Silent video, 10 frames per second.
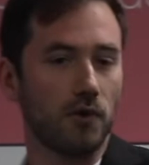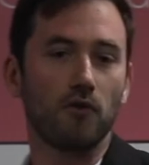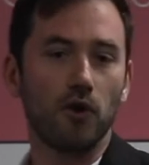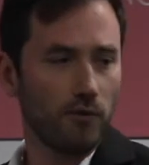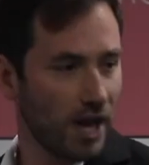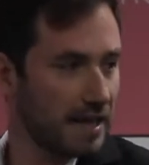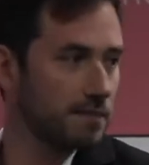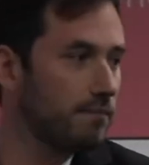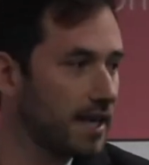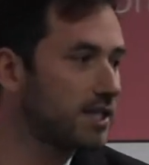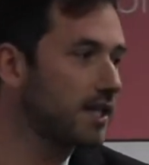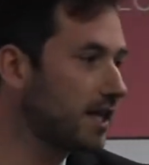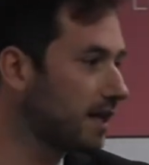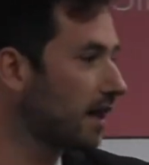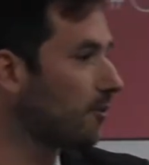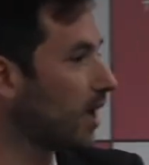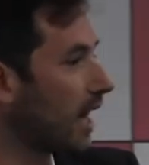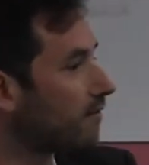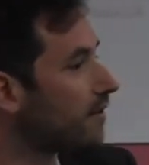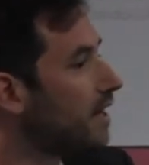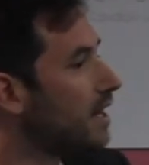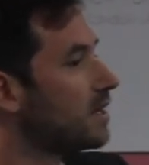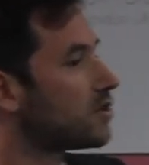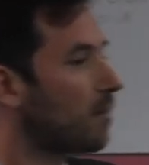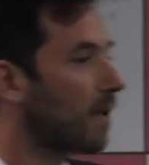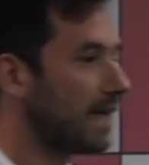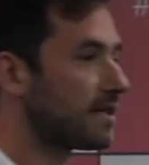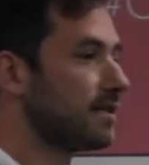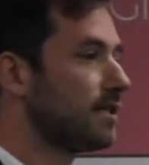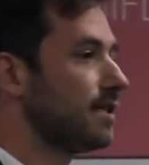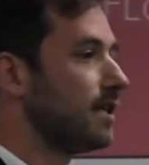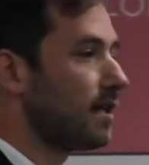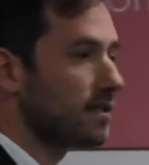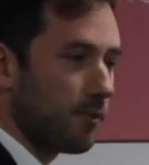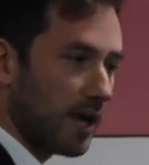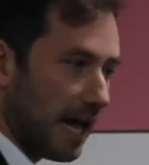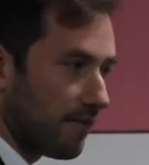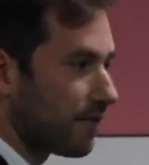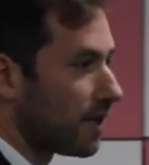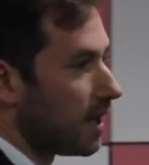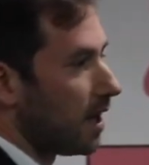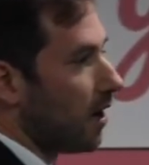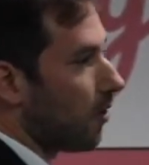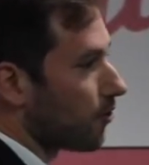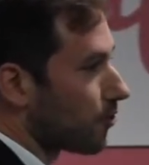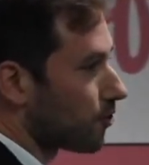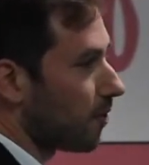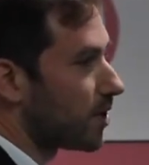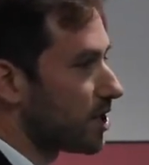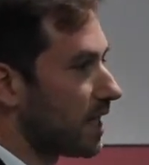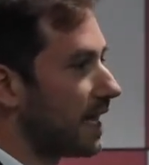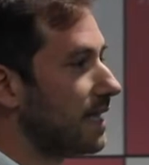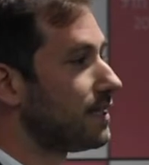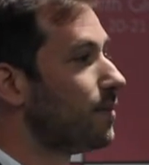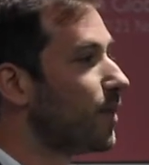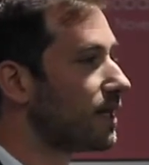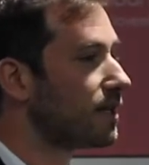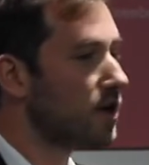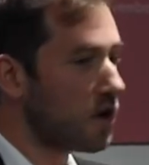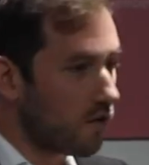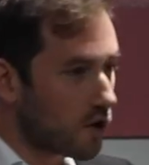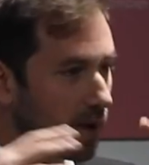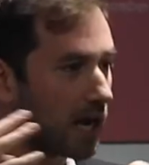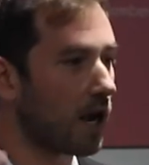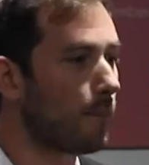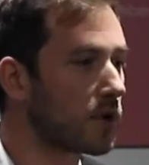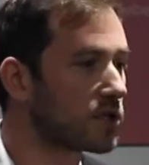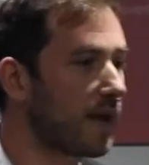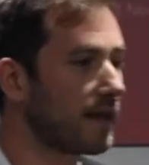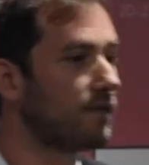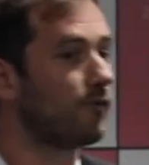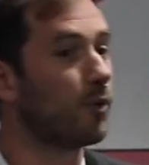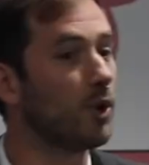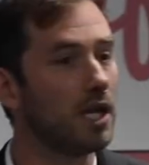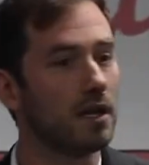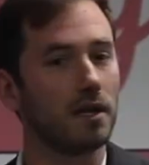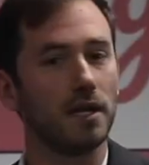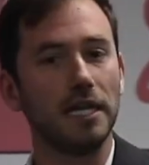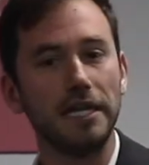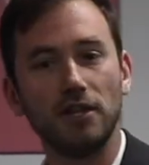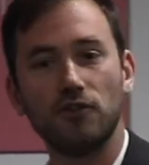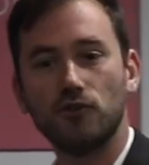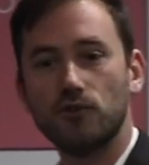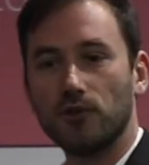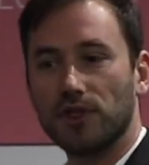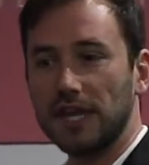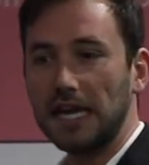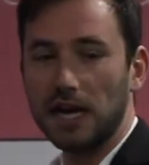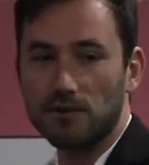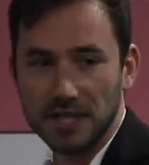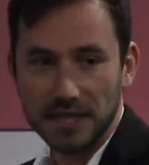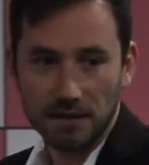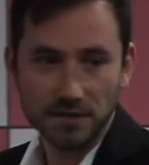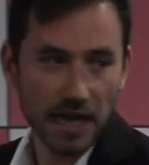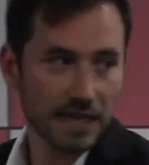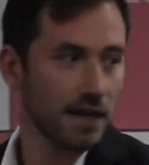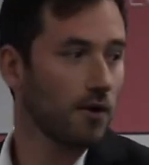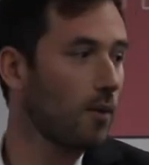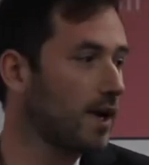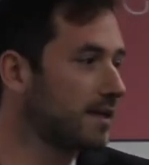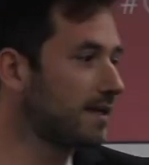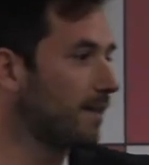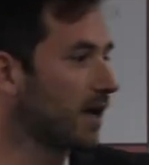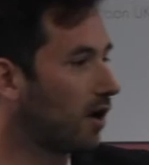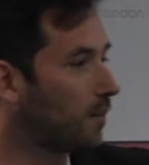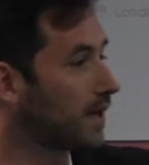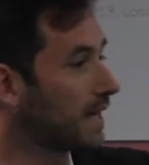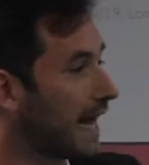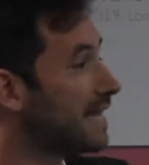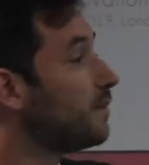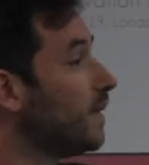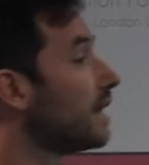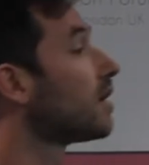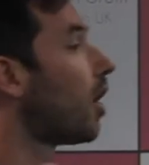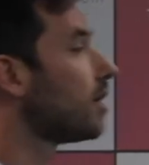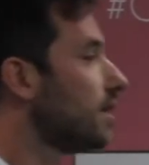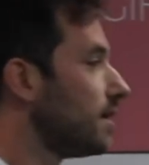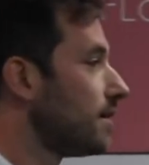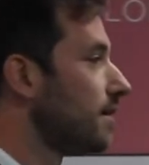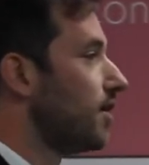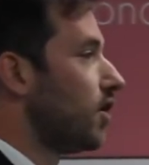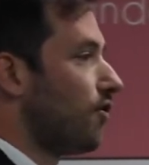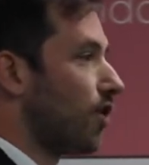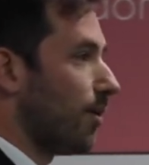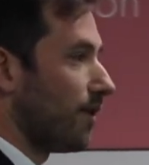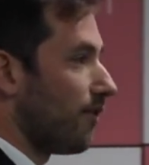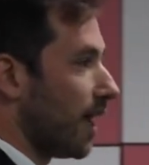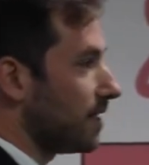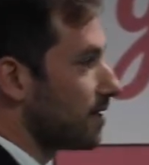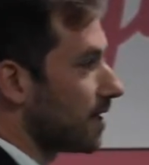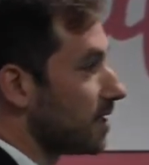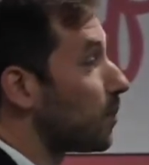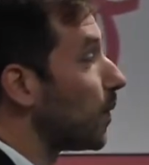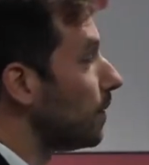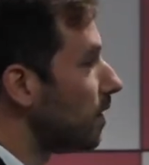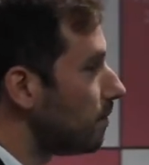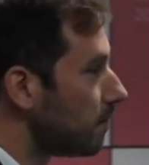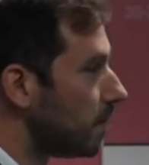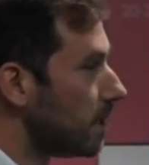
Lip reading: Of course, we have match ticket, and we have some licensing deals, and we have also some merchandising. But from a club perspective, we need to think ourselves as a global entertainment company. Let's build content for our fans that is premium.